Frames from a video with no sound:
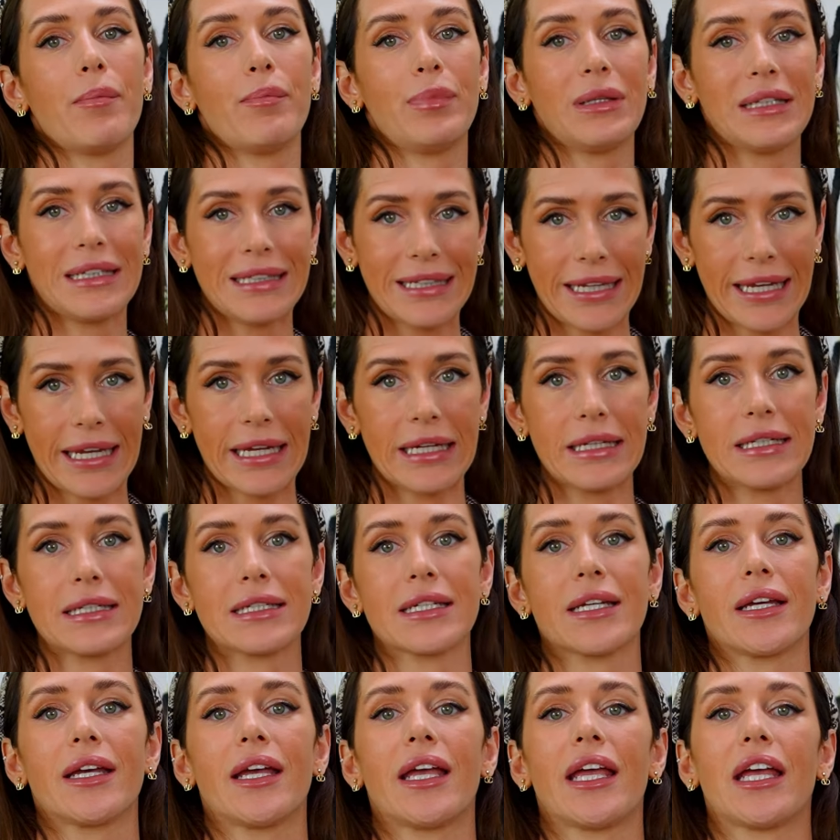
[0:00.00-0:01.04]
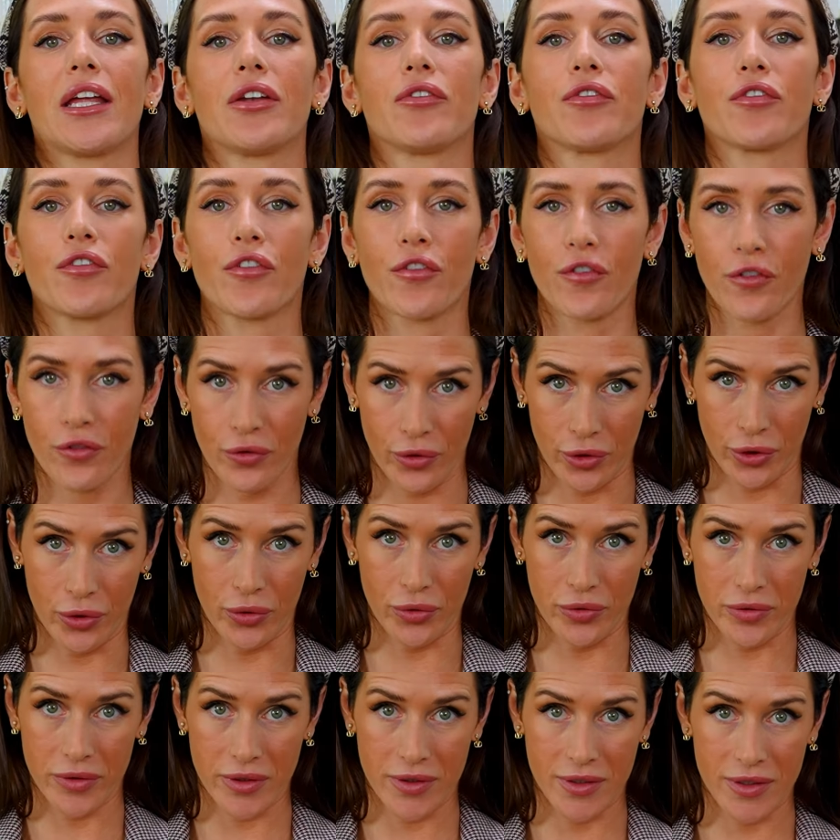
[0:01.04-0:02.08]
plant and
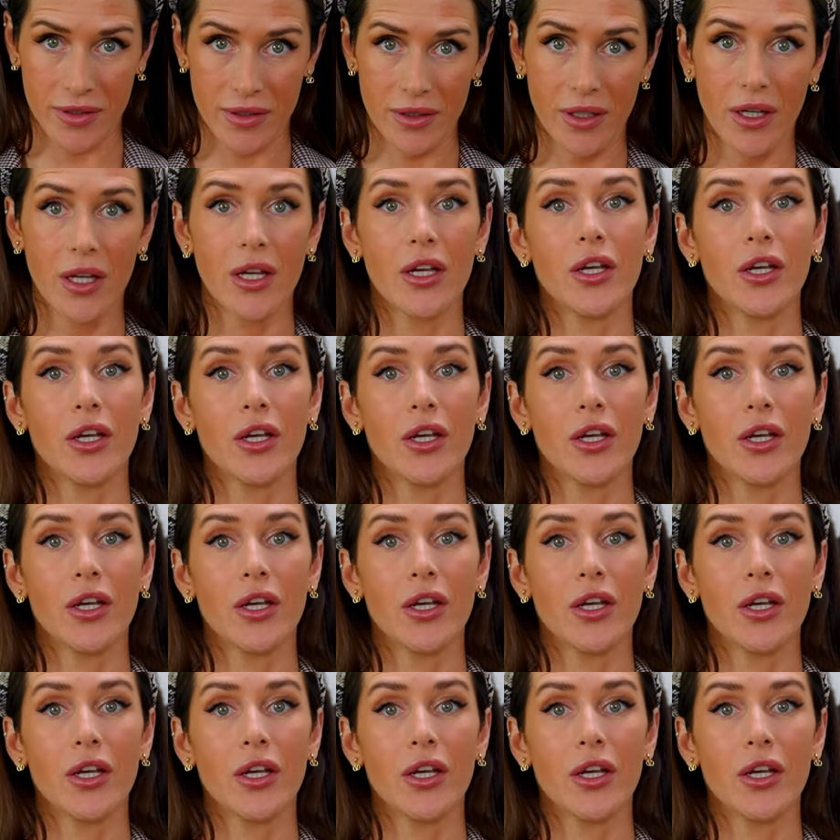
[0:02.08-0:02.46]
fruits.